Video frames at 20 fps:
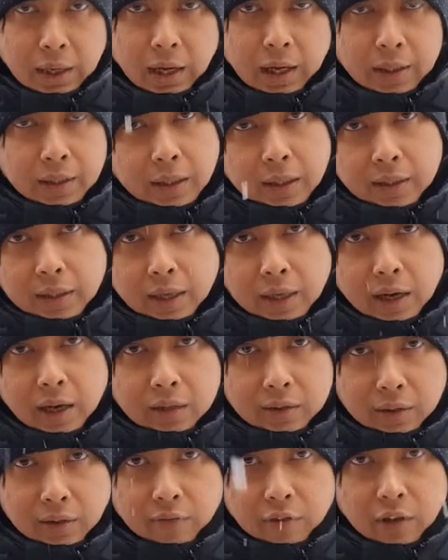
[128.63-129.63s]
and then there
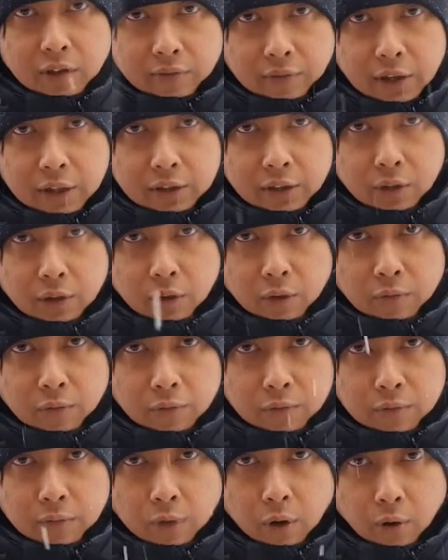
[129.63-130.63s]
are several versions
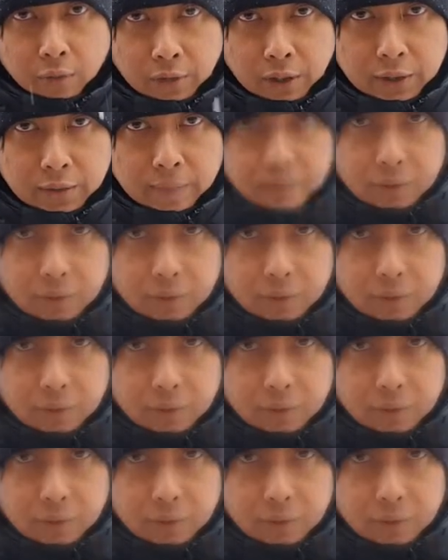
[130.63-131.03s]
of it.